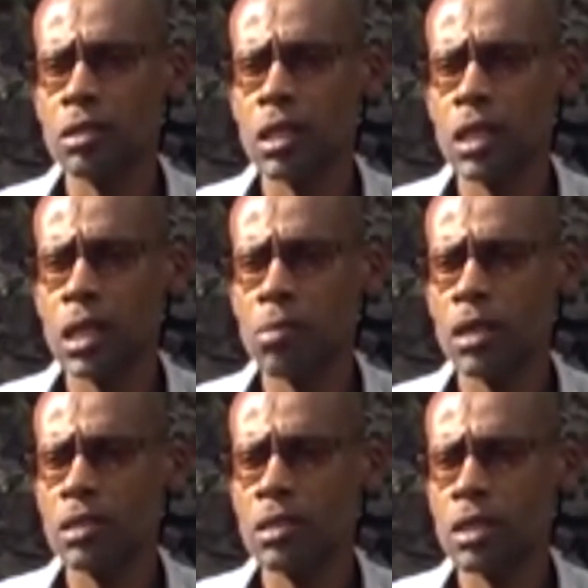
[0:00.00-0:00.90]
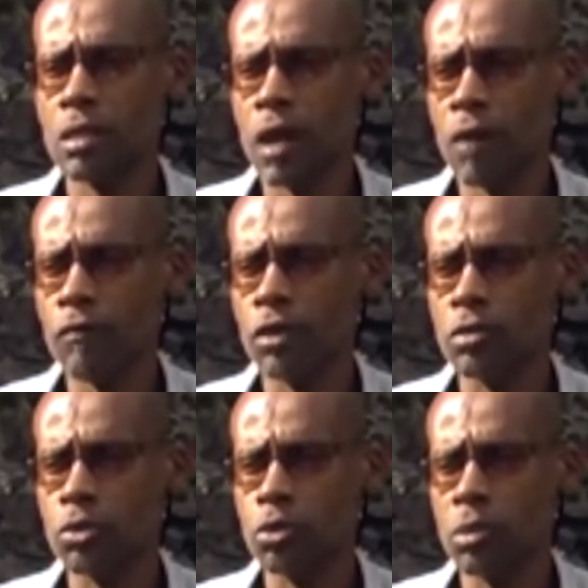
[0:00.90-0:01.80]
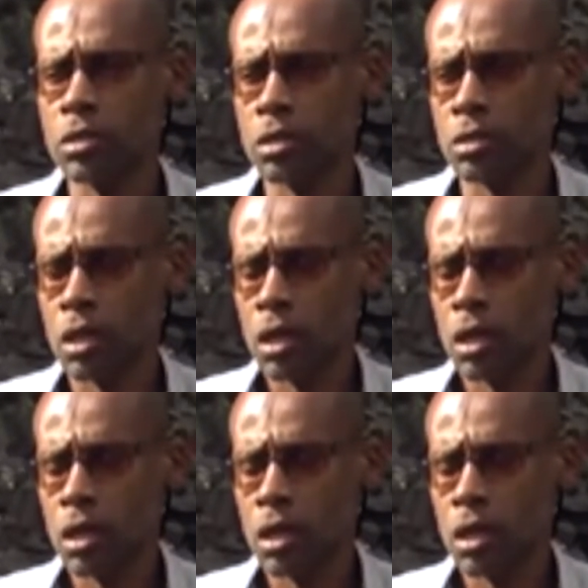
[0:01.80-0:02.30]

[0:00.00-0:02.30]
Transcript: the labor and the skills of African stonemasons.